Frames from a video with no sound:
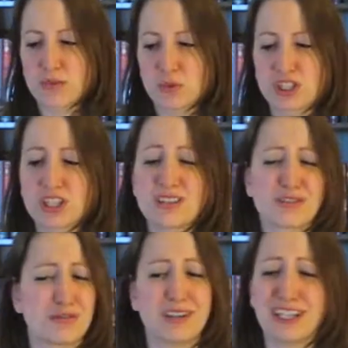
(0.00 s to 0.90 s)
which is
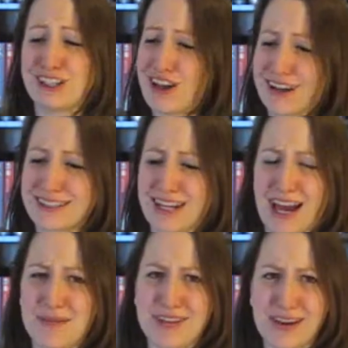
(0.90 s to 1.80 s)
a really long
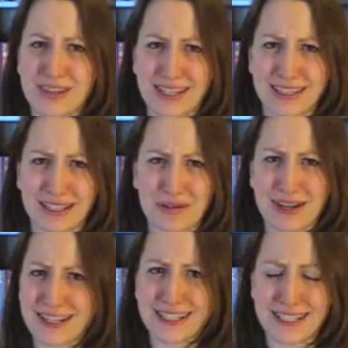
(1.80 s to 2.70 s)
time now that I think
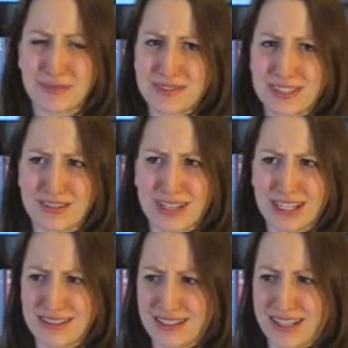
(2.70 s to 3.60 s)
about it, that I'm still not
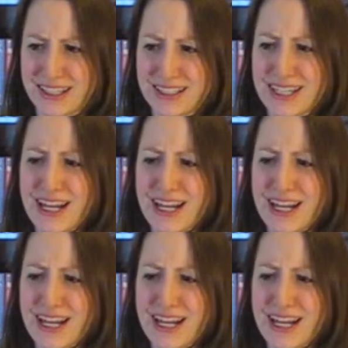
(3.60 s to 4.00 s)
done.